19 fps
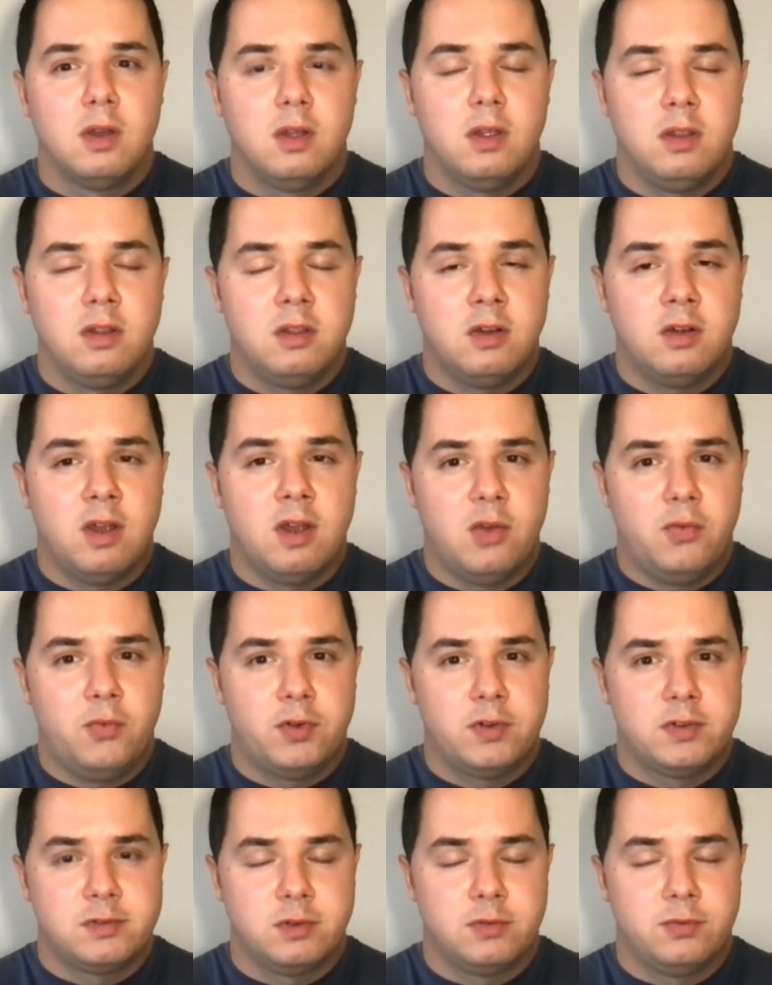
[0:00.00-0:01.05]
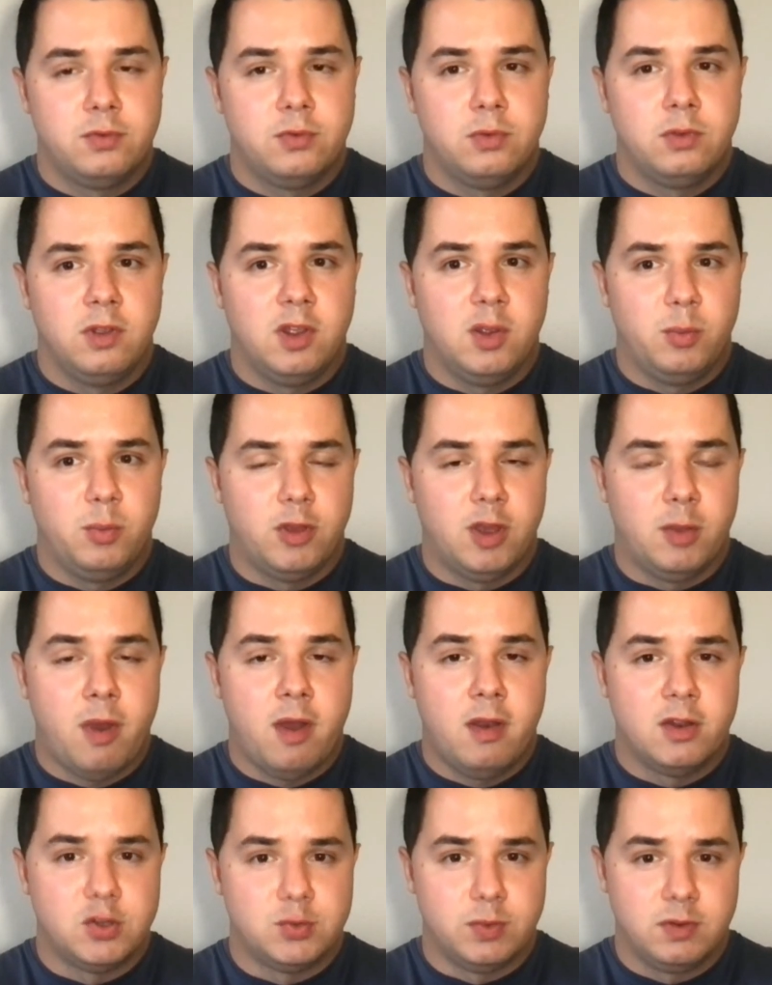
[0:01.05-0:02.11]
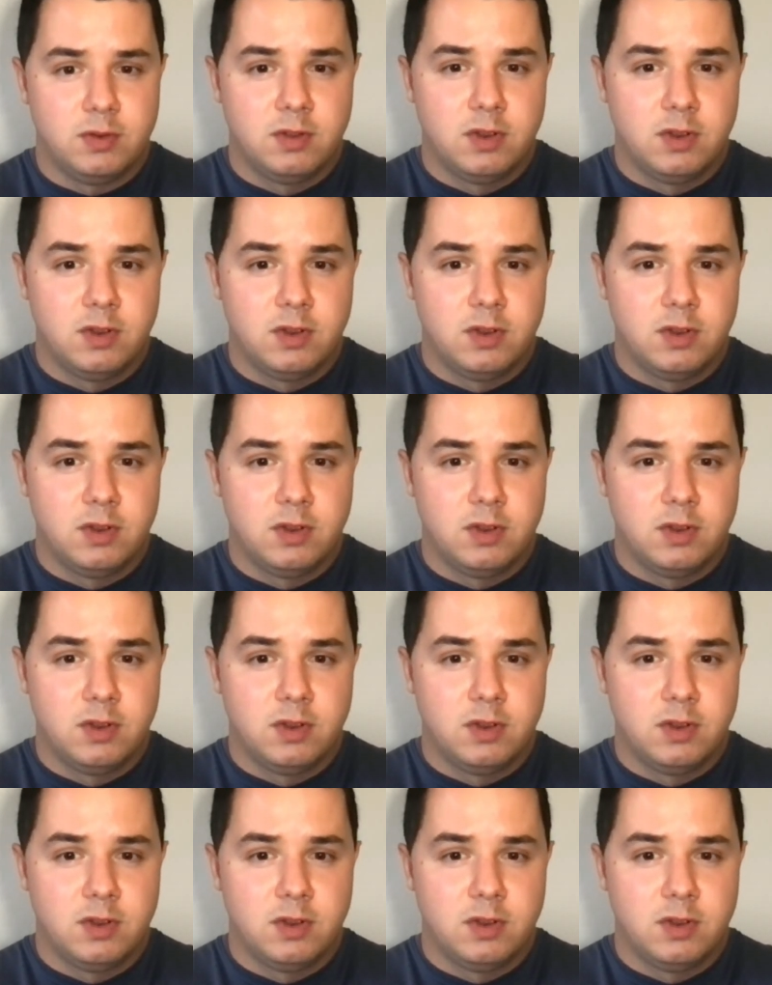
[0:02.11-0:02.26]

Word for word: in their efforts of doing A P I management.